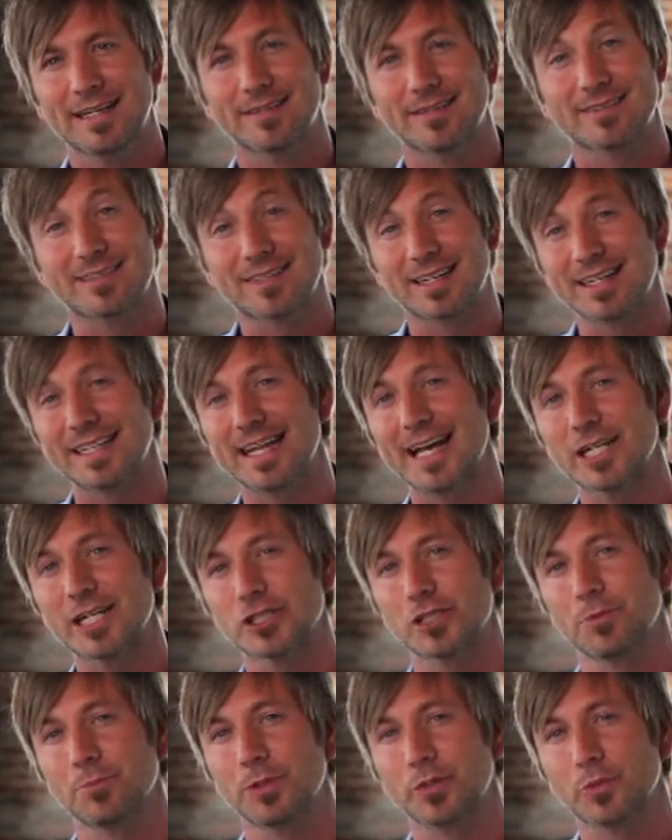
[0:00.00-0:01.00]
this
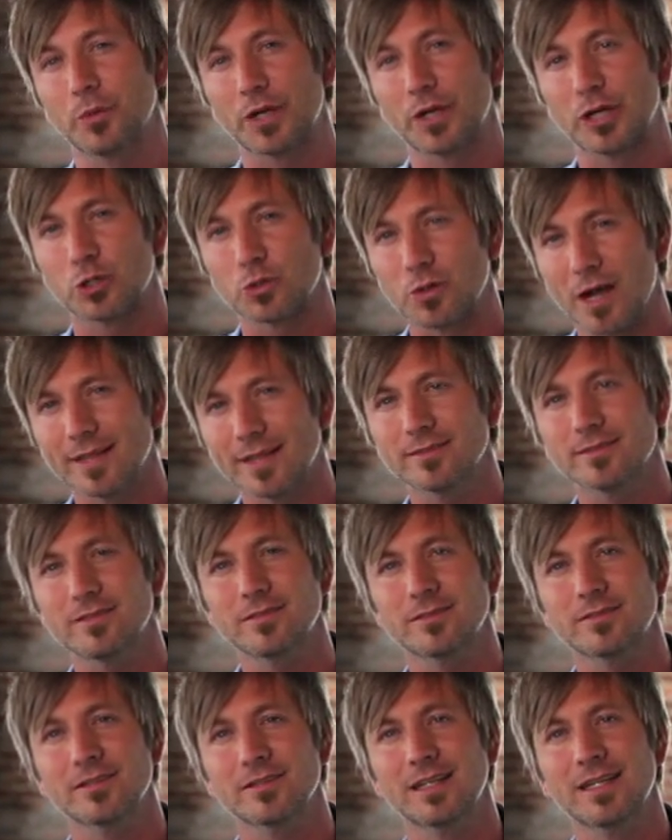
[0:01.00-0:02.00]
connection between
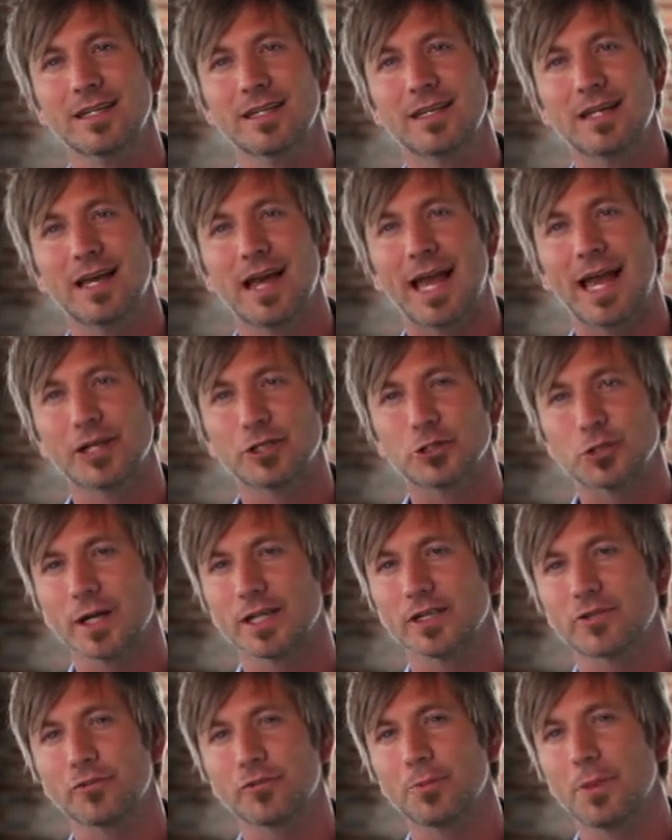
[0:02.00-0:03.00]
crisis and
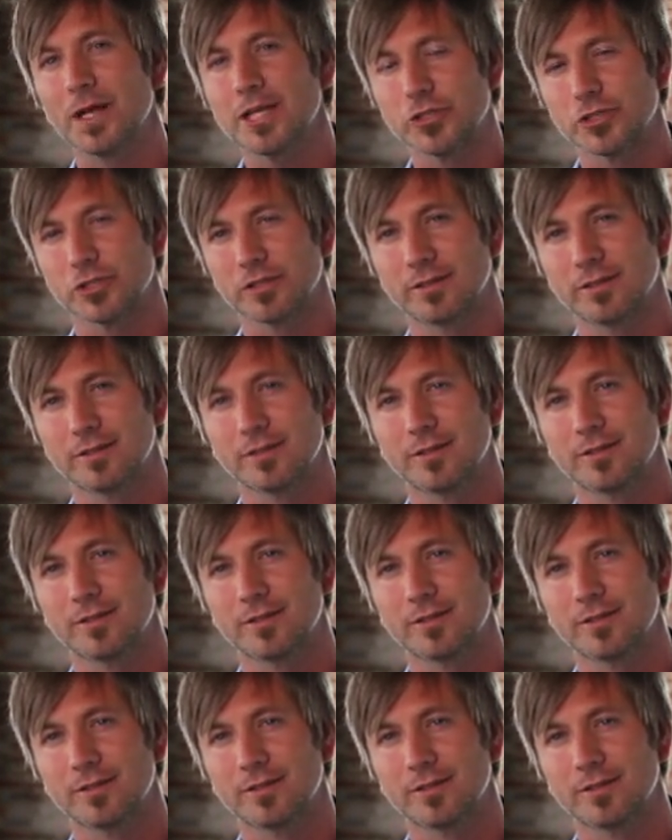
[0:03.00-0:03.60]
transformation.